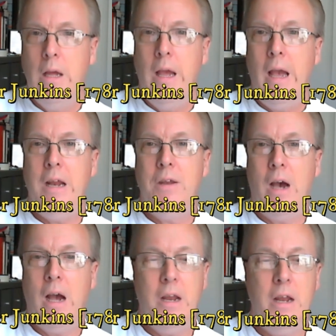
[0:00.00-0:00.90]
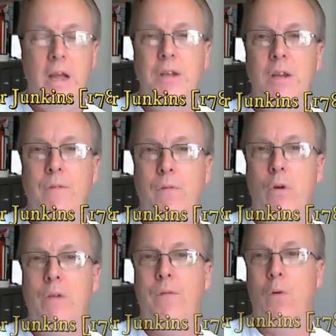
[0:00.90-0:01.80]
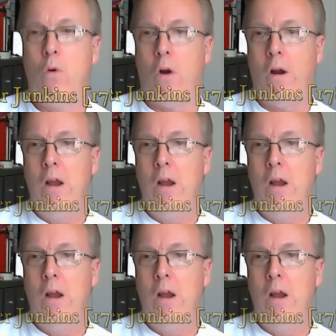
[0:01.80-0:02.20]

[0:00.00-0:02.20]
and he died in 1844.